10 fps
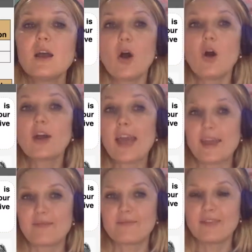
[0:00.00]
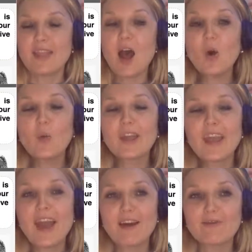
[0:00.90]
Okay, now we
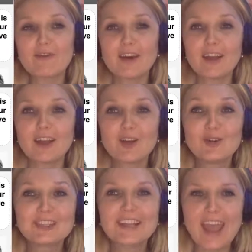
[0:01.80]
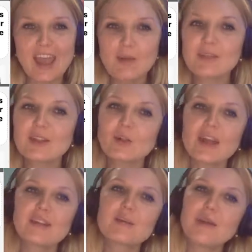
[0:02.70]
have a good game. So
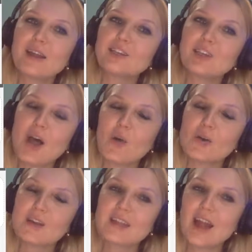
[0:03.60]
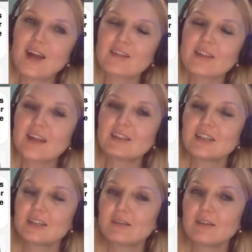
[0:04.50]
let's imagine ourselves
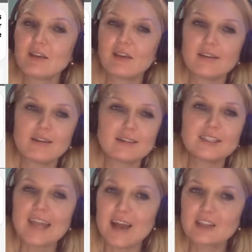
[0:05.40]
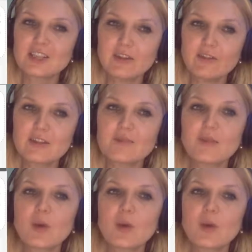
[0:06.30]
detectives.